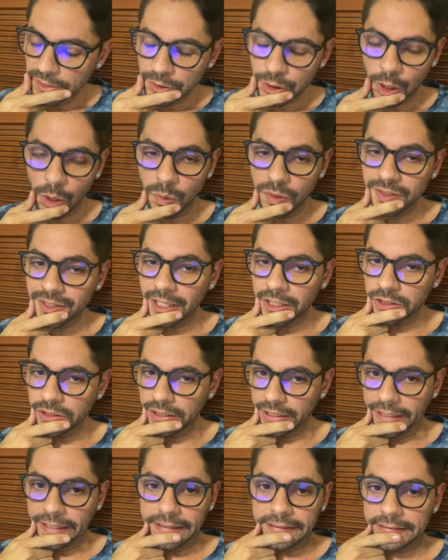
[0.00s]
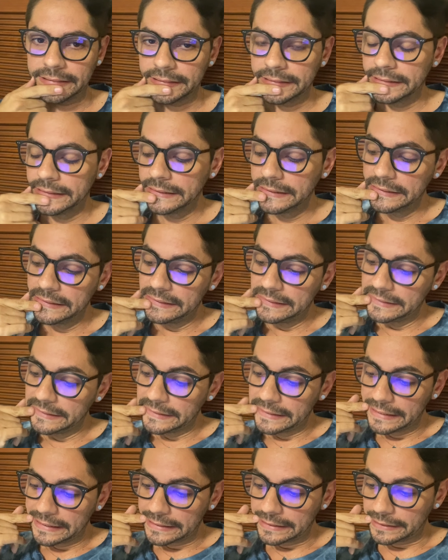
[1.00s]
So I was kind of late.
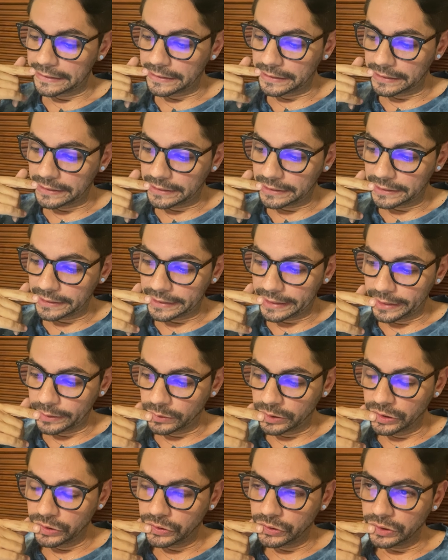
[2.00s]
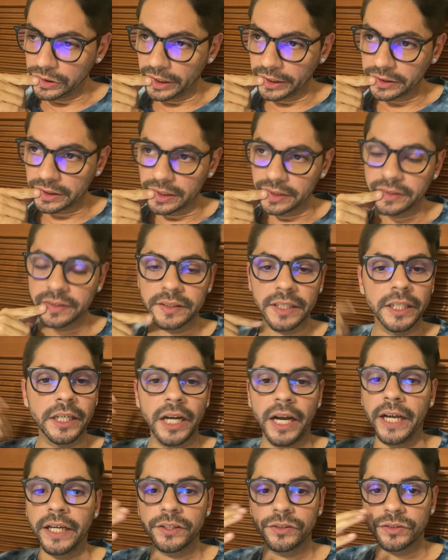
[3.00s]
I went to like the
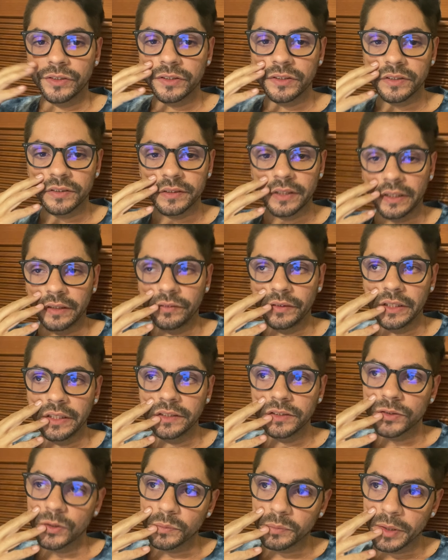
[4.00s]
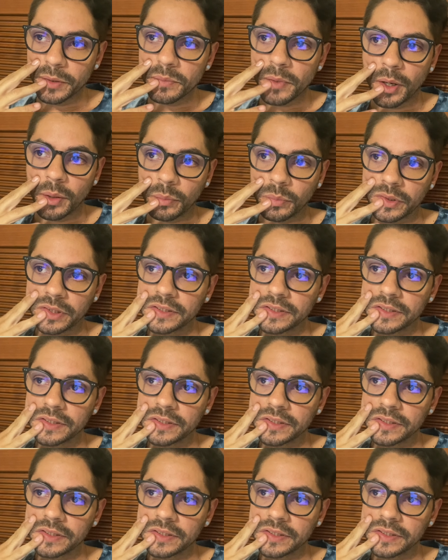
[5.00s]
psychiatrist because I really told my mom,